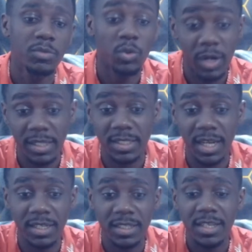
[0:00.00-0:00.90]
You
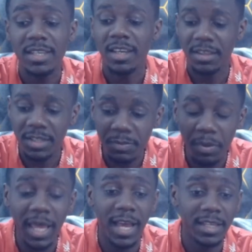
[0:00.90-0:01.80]
understand? These
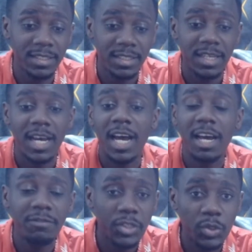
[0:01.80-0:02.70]
players
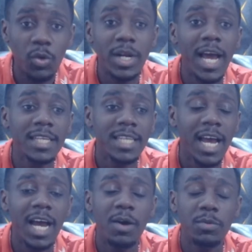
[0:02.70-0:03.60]
have shown us
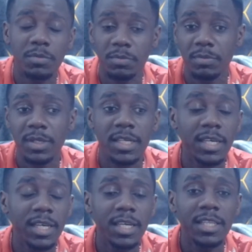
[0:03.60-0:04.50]
how
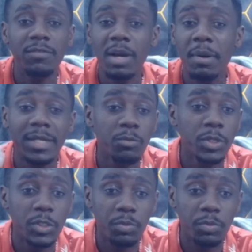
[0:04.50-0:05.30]
they've come out and really